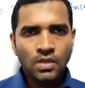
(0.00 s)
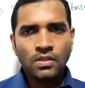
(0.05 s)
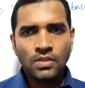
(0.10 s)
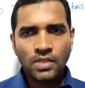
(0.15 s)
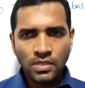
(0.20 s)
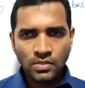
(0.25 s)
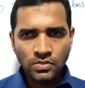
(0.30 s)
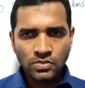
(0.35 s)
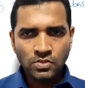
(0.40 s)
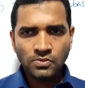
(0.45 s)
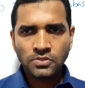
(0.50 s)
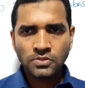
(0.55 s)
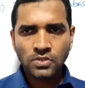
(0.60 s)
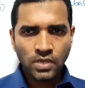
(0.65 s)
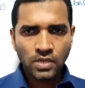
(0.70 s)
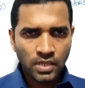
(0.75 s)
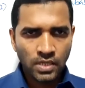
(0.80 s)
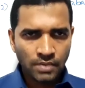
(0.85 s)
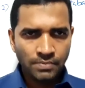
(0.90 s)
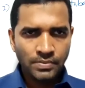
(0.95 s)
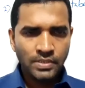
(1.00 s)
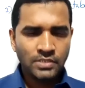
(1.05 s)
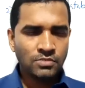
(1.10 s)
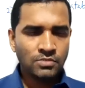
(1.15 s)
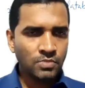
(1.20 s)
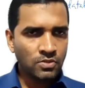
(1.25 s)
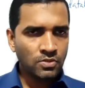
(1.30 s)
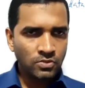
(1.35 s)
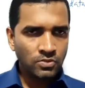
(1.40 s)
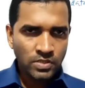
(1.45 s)
That is also a database
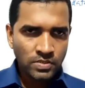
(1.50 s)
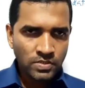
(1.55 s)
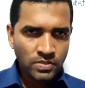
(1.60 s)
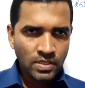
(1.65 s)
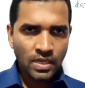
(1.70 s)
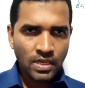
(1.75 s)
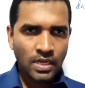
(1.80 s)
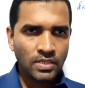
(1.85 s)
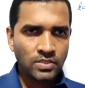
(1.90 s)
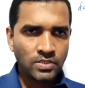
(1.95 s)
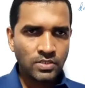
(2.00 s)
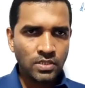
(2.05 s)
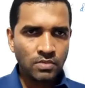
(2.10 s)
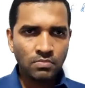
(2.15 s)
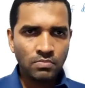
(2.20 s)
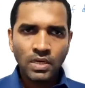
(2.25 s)
because it's a collection,